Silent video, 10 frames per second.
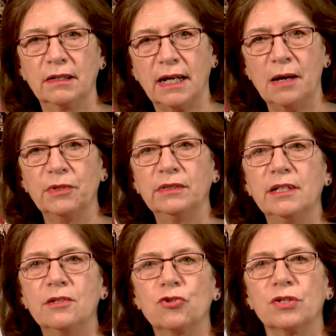common
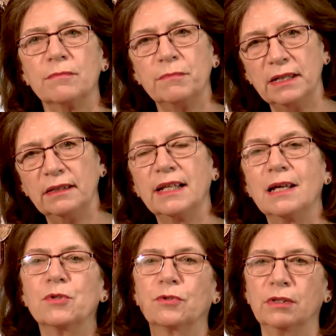teacher many
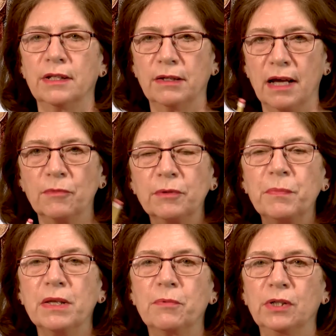times or the common
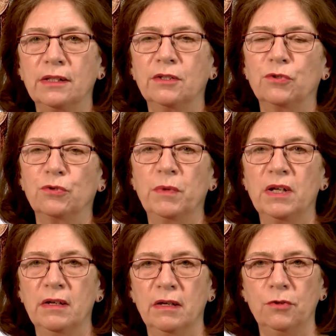people in the group,
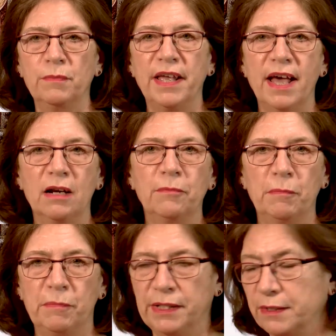you may help
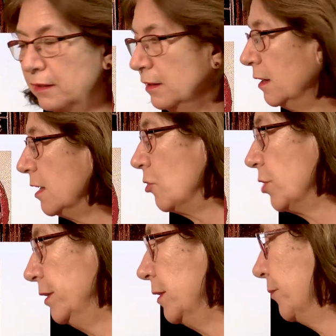better each
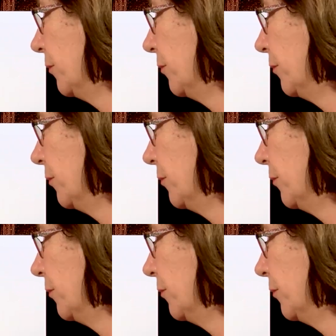other.